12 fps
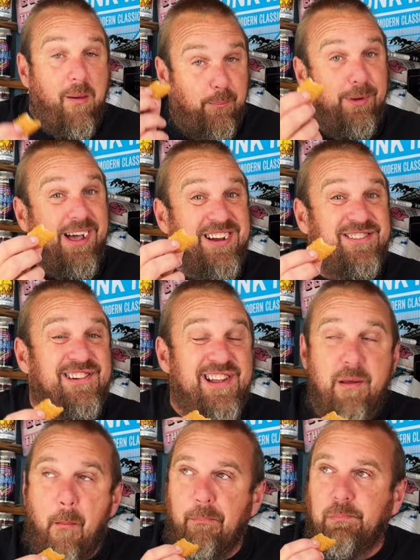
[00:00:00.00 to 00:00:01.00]
But
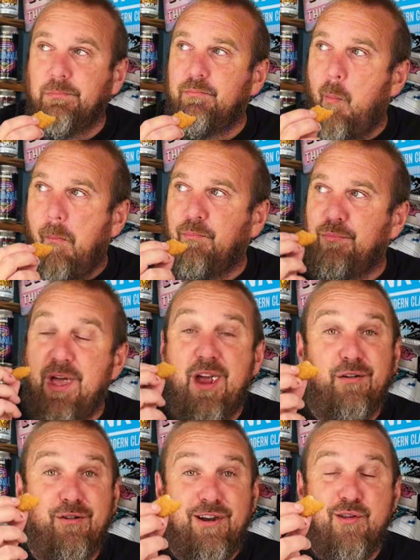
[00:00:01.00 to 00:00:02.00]
actually,
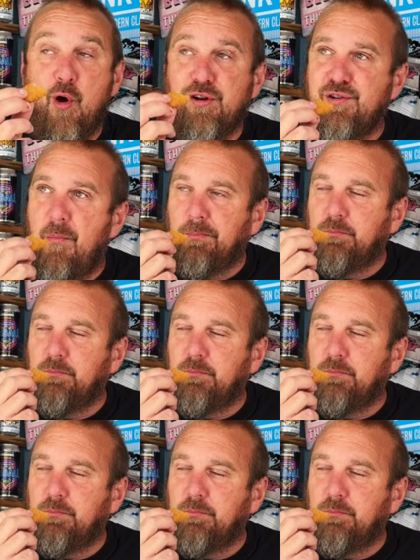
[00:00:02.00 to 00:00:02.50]
they're really nice.